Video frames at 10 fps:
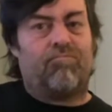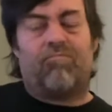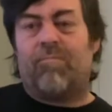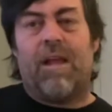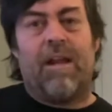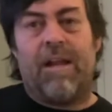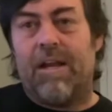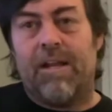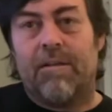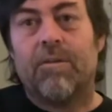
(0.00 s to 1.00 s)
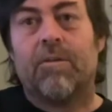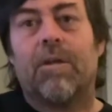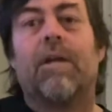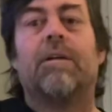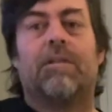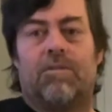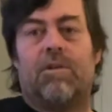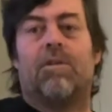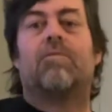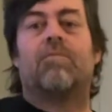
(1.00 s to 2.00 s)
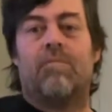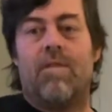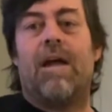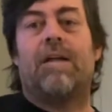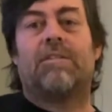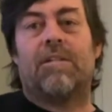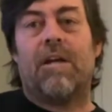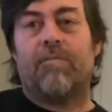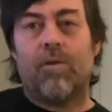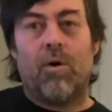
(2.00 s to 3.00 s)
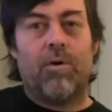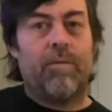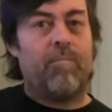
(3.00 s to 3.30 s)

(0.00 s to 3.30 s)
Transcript: that ain't it, okay? It's just nice and kind of flowing,